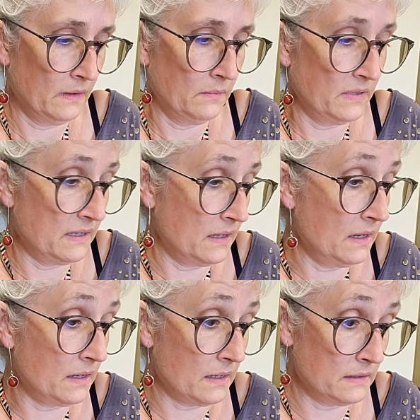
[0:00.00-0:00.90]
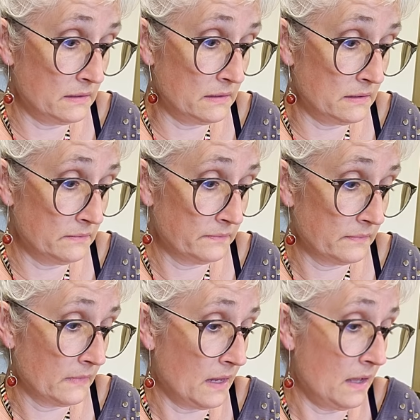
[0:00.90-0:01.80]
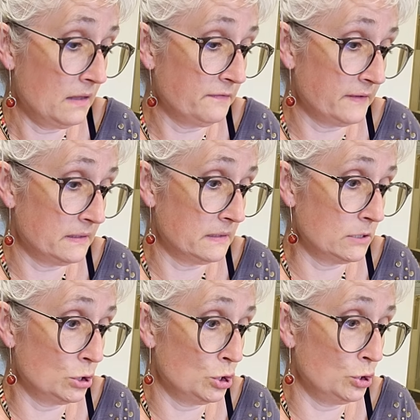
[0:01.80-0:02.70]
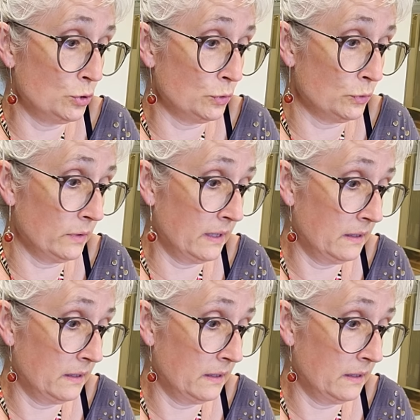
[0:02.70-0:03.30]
because elephants do